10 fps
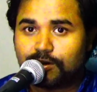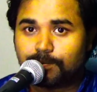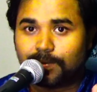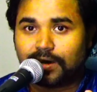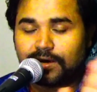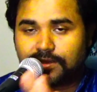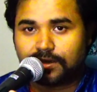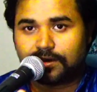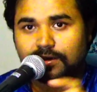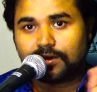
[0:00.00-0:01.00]
pa
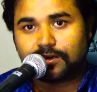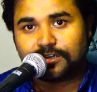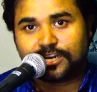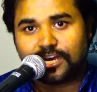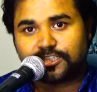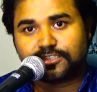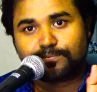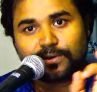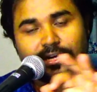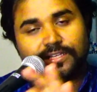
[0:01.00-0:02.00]
dha dash
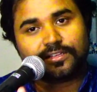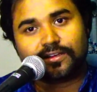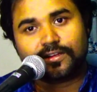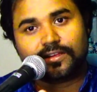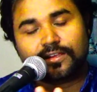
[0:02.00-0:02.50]
pa dha.